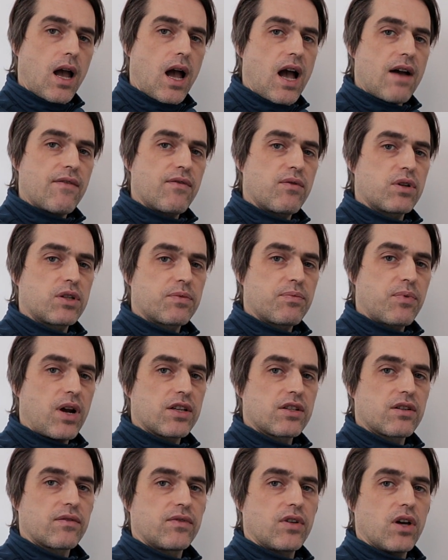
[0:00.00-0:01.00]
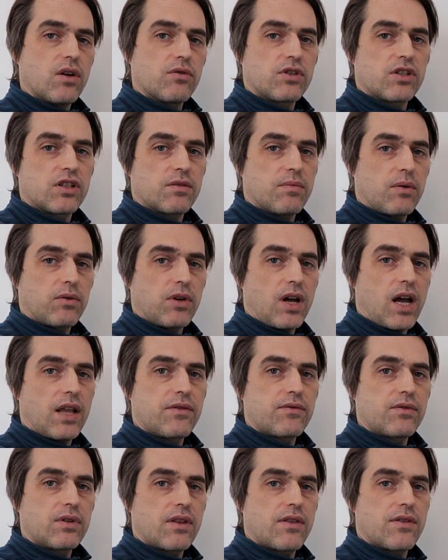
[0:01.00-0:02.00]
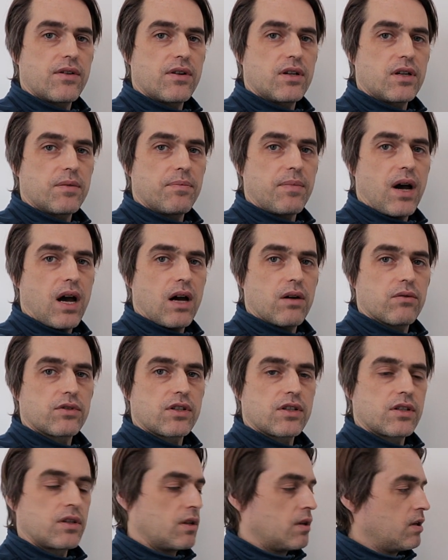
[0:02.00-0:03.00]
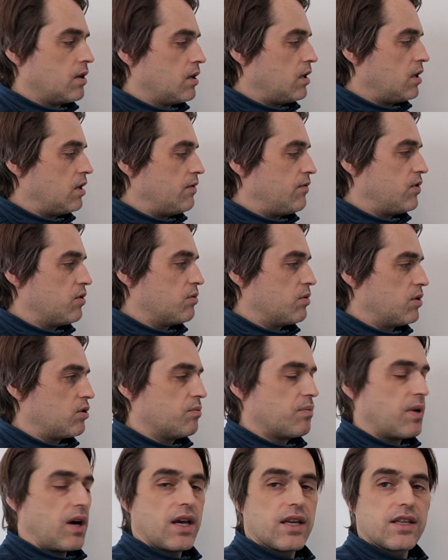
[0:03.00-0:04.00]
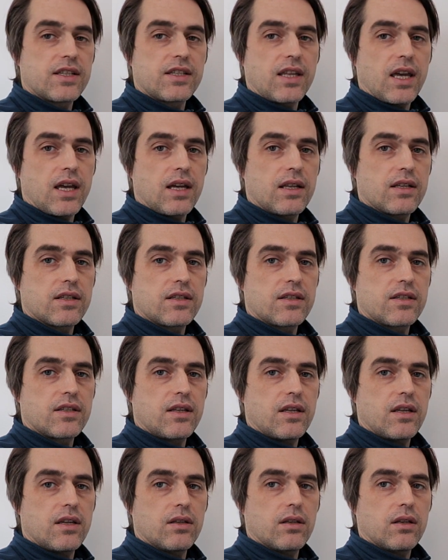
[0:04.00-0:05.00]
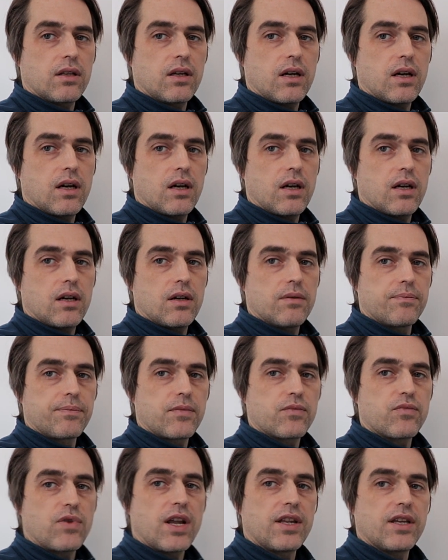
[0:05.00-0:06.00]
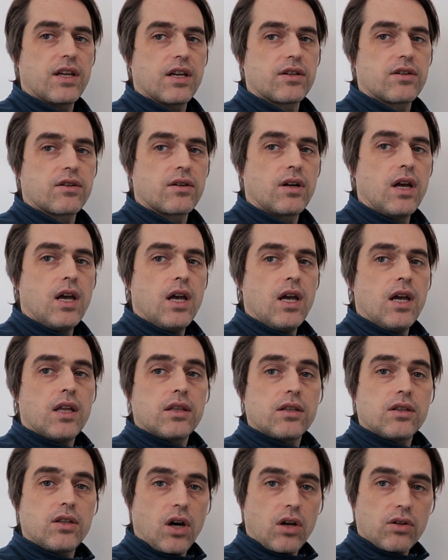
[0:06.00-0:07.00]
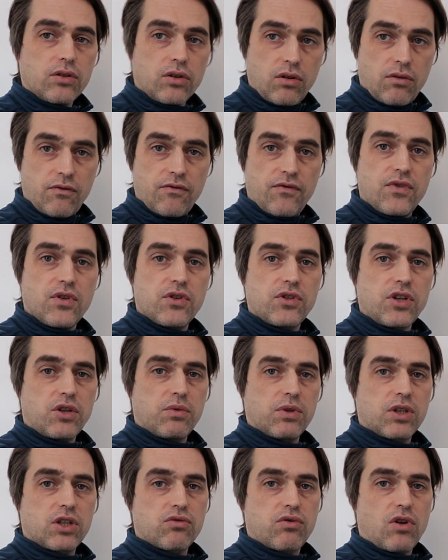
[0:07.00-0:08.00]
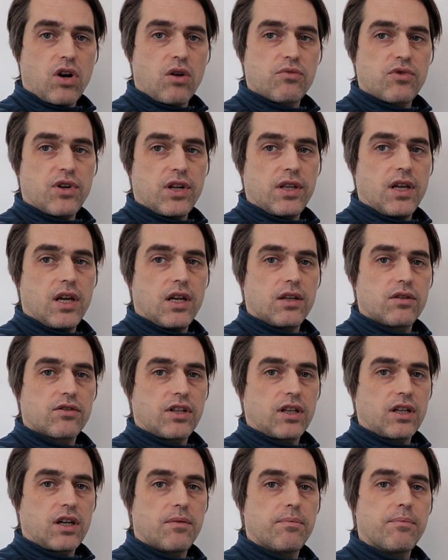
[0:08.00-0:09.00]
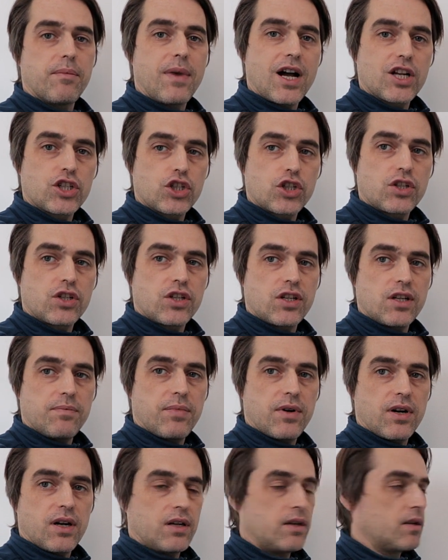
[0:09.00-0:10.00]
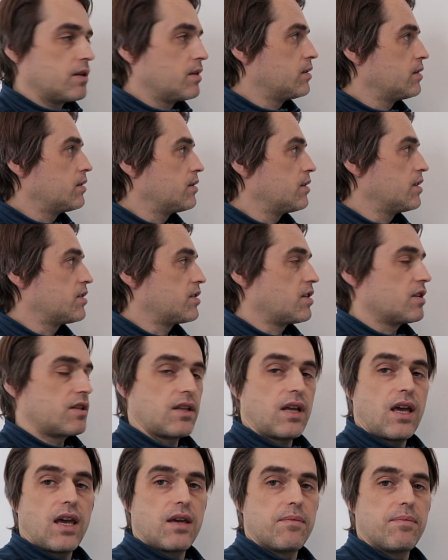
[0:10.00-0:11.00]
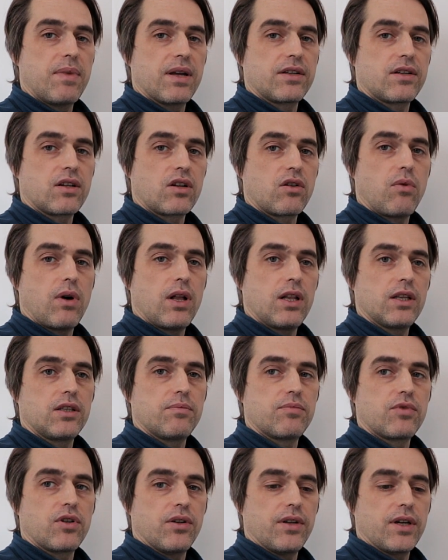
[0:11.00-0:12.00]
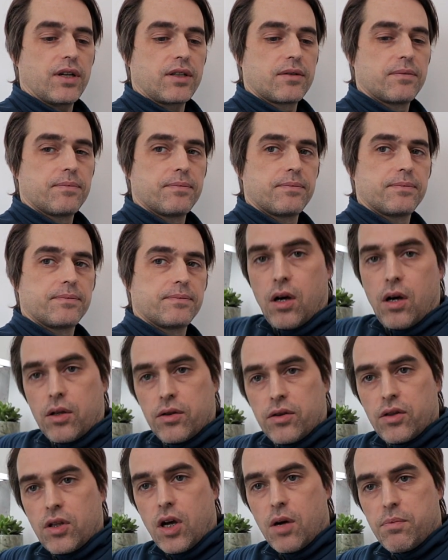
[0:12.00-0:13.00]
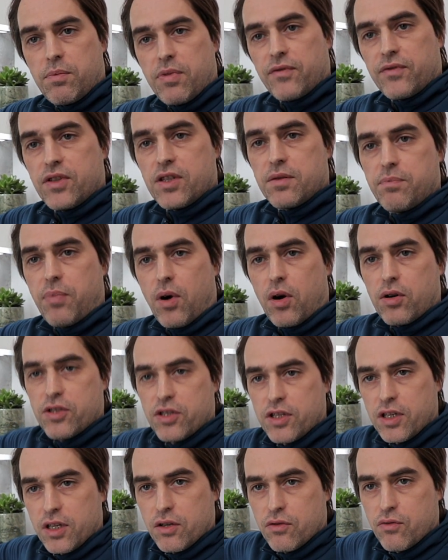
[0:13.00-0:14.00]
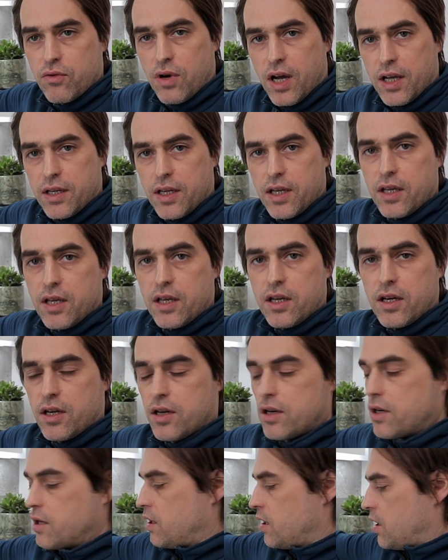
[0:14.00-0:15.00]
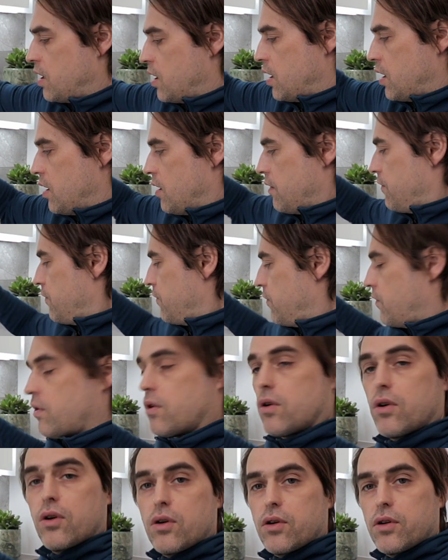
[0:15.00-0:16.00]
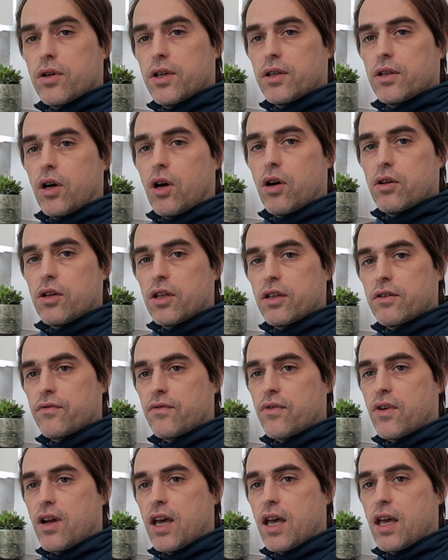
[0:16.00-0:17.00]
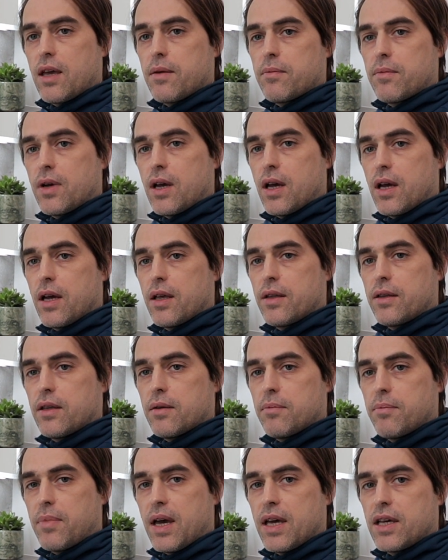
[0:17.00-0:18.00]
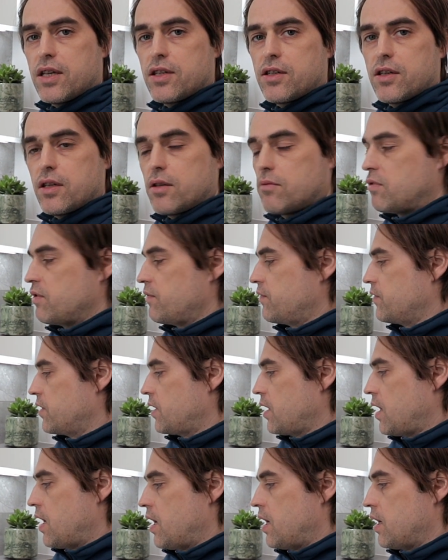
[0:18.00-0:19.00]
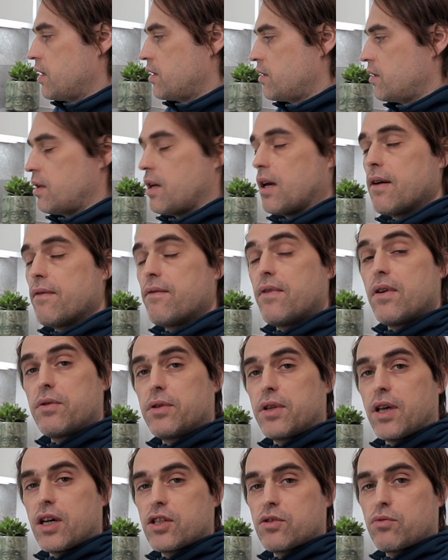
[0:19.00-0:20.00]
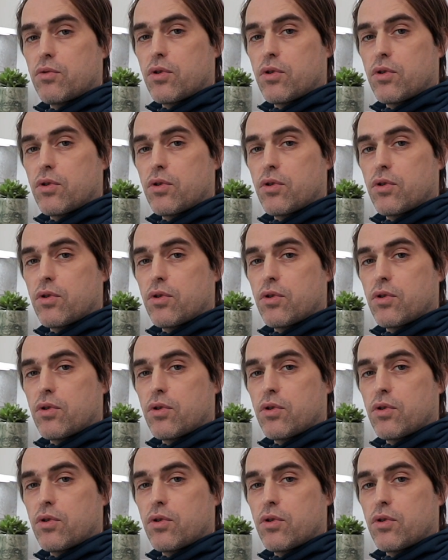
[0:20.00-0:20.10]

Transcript: Average price of those is about £130 if you were to buy a stainless steel radiator. Don't confuse it with chrome radiators that are much cheaper. This is a better quality product. On top of this boxing right here, for the toilet frame and the basin, we've got a very nice